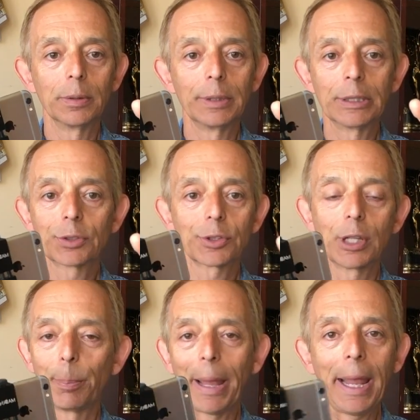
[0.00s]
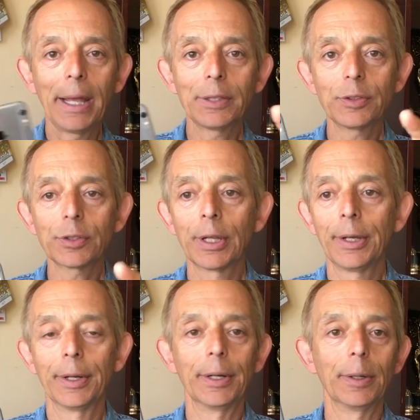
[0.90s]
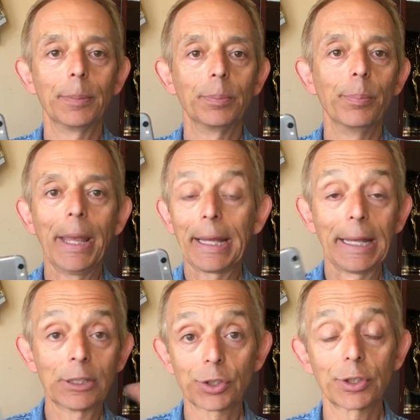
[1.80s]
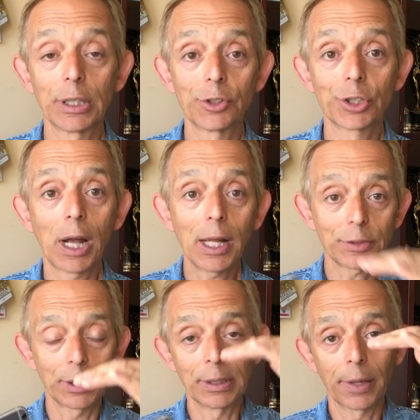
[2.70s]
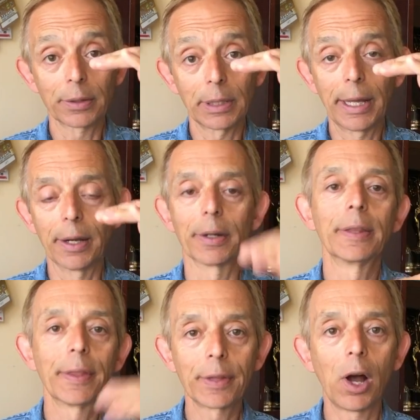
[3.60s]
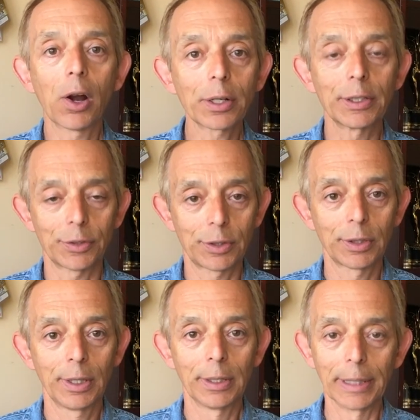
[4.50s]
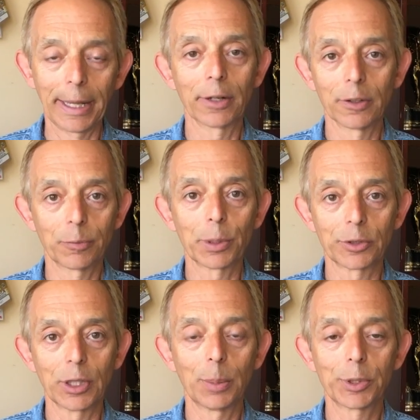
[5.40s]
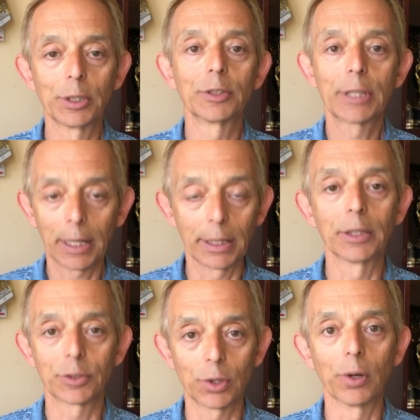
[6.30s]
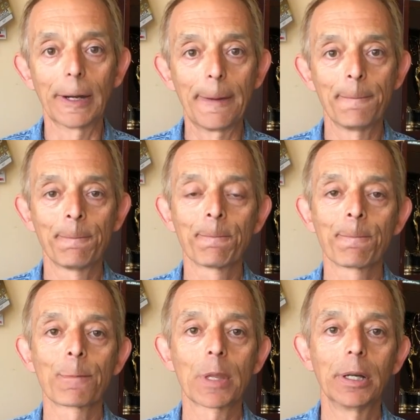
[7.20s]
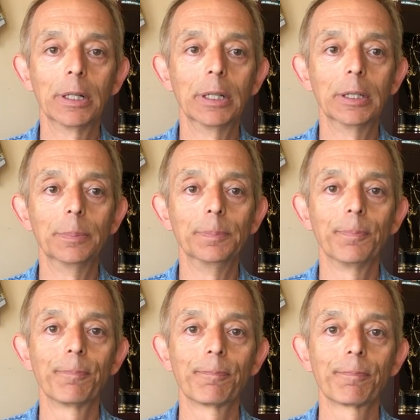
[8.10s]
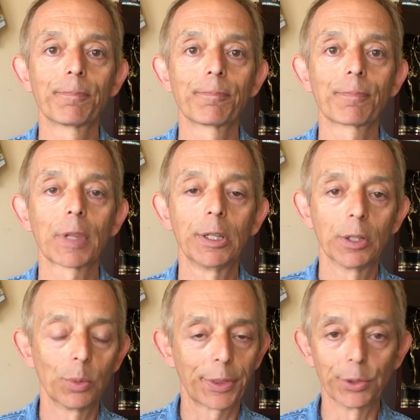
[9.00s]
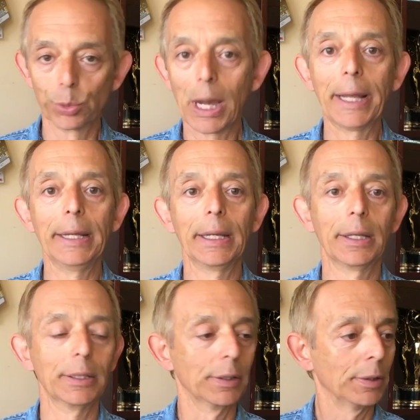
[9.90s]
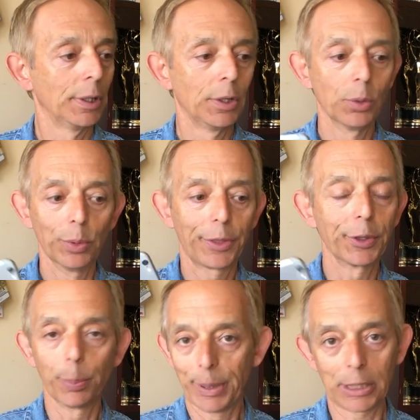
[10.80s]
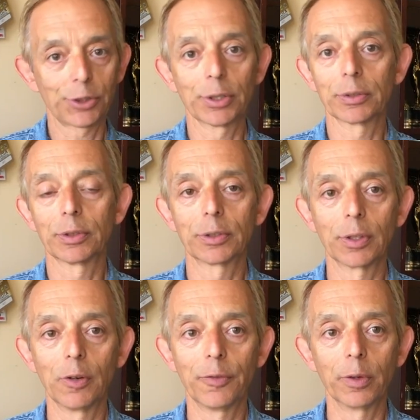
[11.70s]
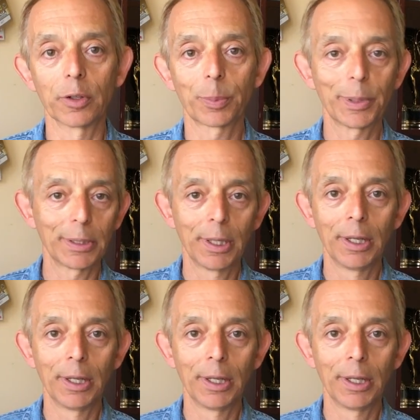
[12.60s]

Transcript: interesting pans, make interesting shots, another layer. And then the hardest layer of perception is telling a story, you know, with your writing and with your pictures and so forth. But,